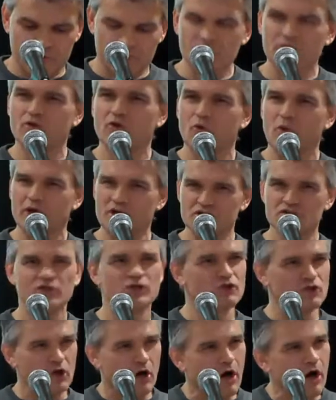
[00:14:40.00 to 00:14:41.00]
Do you
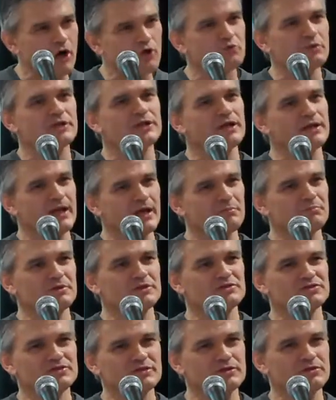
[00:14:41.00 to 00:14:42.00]
question God when that
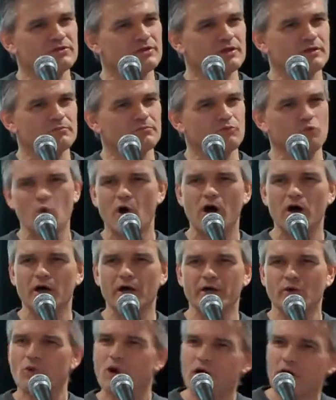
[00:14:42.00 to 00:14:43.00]
happens? You think,
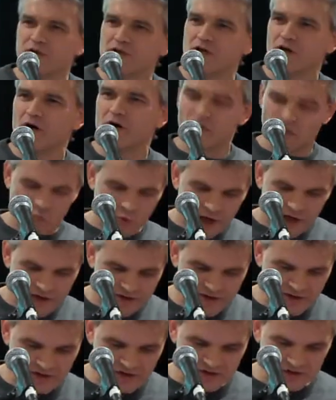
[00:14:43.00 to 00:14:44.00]
why? Why God? Why
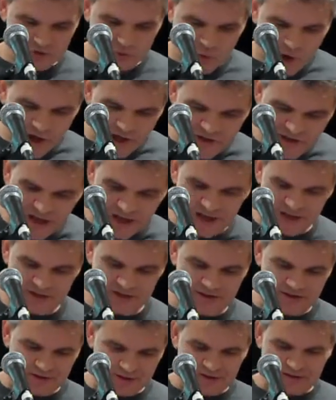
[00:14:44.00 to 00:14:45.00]
this? Why
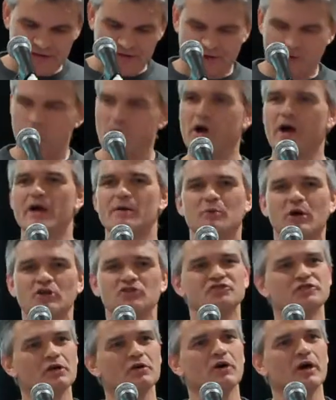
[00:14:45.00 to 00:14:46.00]
that? Why am I
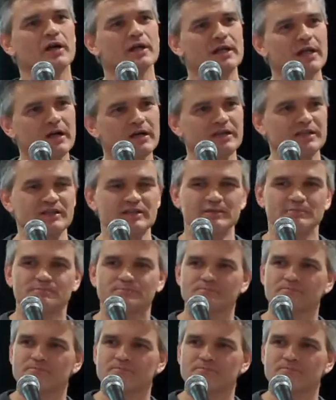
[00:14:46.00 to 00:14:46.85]
so unlucky?